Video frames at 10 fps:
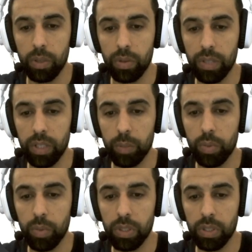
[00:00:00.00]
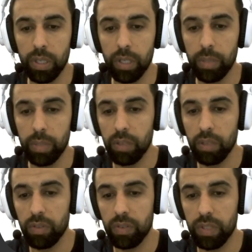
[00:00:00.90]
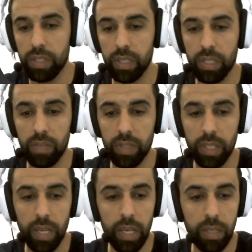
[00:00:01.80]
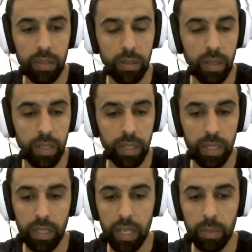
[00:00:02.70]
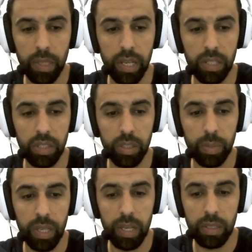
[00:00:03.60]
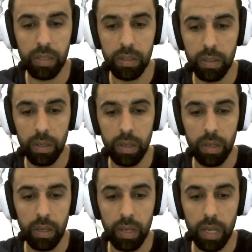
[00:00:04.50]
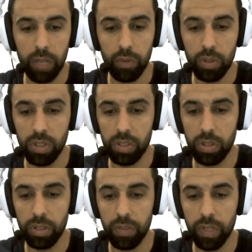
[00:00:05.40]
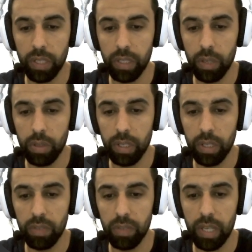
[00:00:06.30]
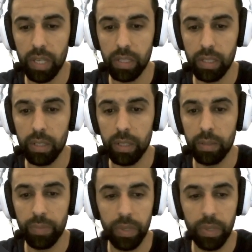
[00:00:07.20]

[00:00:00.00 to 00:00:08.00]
And the container port is going to be 5678. And then enable HTTPS. And for the certificate here, you're going to leave it as none.